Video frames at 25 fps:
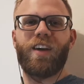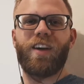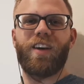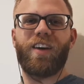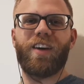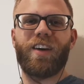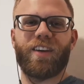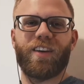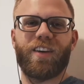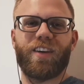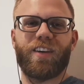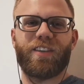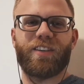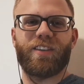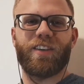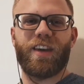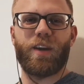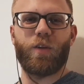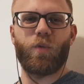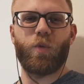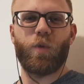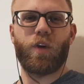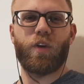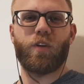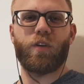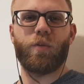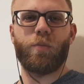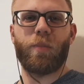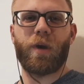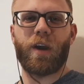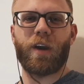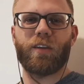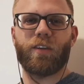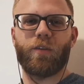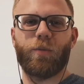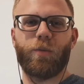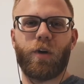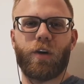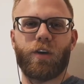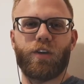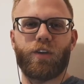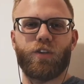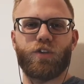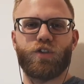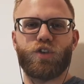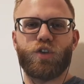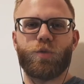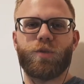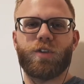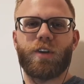Hi guys, and welcome back to my
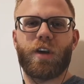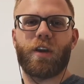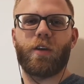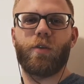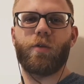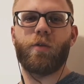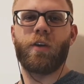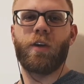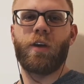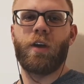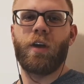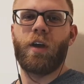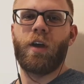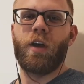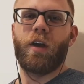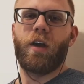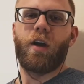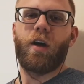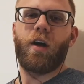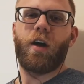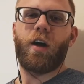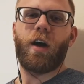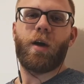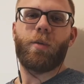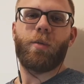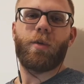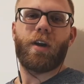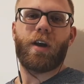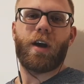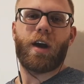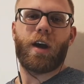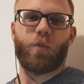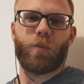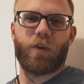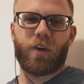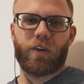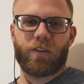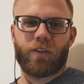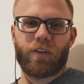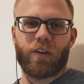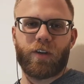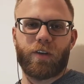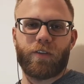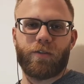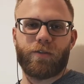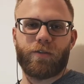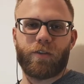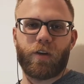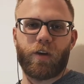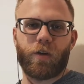YouTube channel. I'm an arm
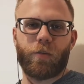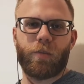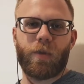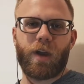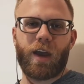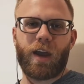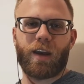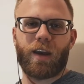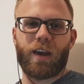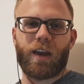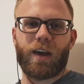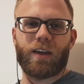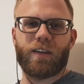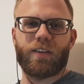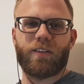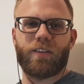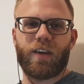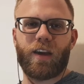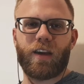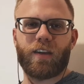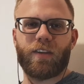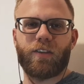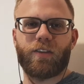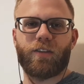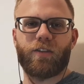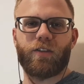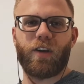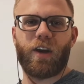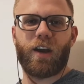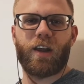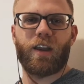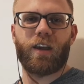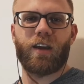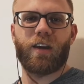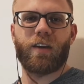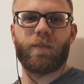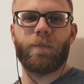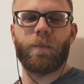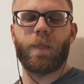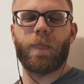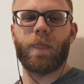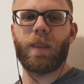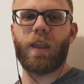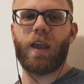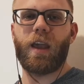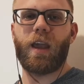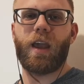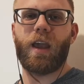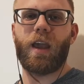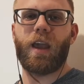wrestler from Adelaide, South Australia,
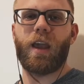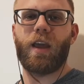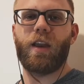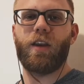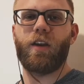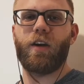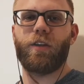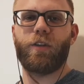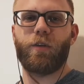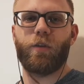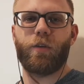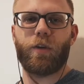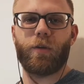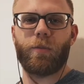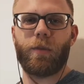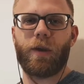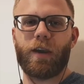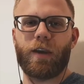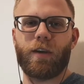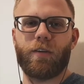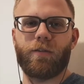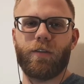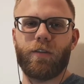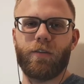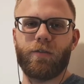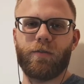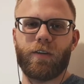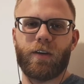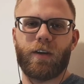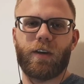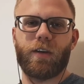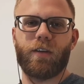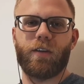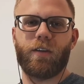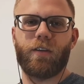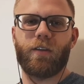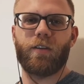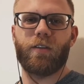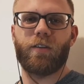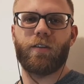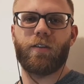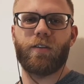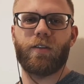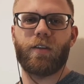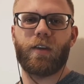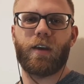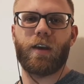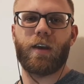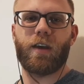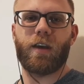and I thought I'd make a few
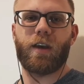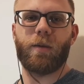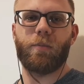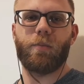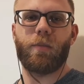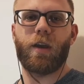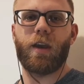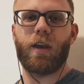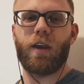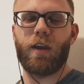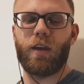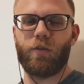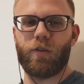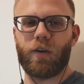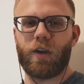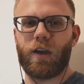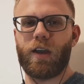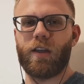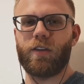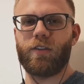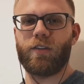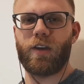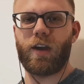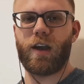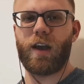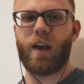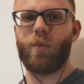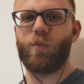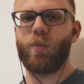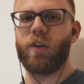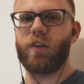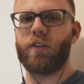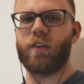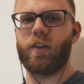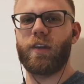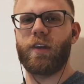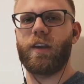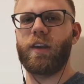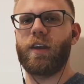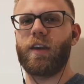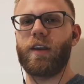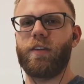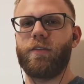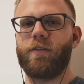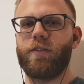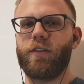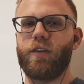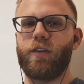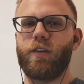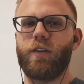videos in regards to arm wrestling and a
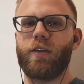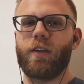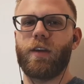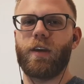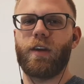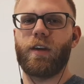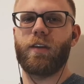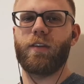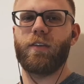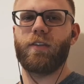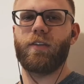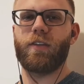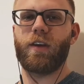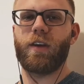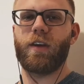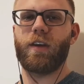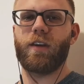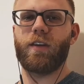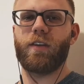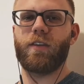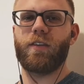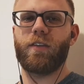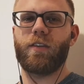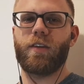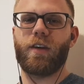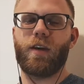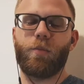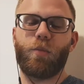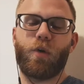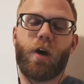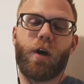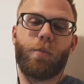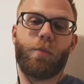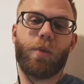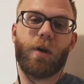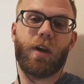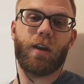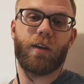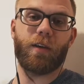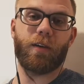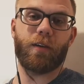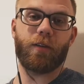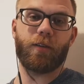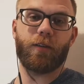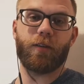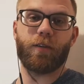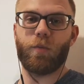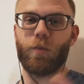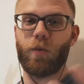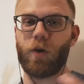few things that are my
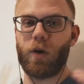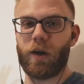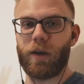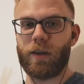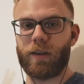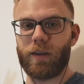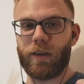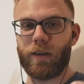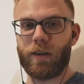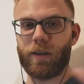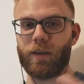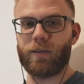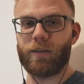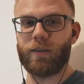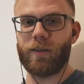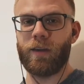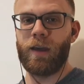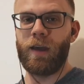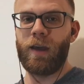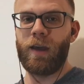opinions, my ideas,